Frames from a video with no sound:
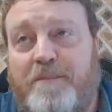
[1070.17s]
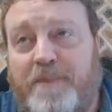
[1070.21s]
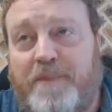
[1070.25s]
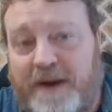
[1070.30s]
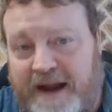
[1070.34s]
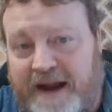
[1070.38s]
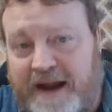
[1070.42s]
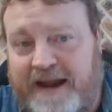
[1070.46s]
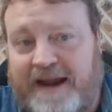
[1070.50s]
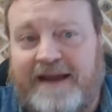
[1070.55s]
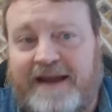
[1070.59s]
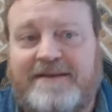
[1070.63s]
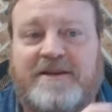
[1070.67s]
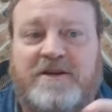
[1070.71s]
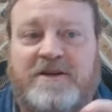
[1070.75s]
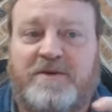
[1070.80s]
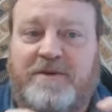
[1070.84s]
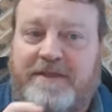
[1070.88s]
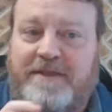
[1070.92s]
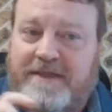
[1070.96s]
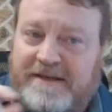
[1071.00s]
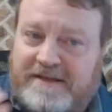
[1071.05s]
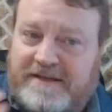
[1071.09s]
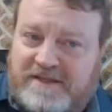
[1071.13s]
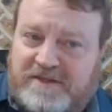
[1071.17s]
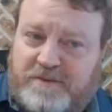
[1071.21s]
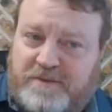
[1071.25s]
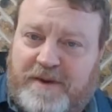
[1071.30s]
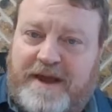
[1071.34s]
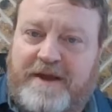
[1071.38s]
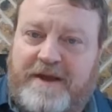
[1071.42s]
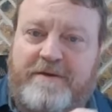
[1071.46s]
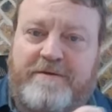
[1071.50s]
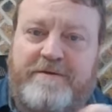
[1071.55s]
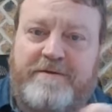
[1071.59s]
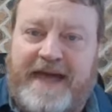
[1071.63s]
But I'd like to do it this
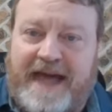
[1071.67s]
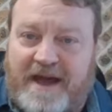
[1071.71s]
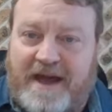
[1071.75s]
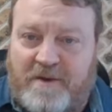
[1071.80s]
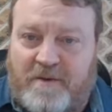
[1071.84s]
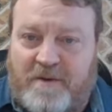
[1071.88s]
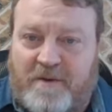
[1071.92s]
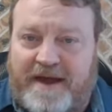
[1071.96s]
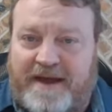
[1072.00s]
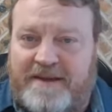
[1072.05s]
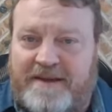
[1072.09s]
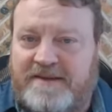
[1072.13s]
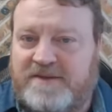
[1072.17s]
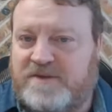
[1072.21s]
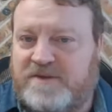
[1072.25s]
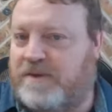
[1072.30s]
way or that way.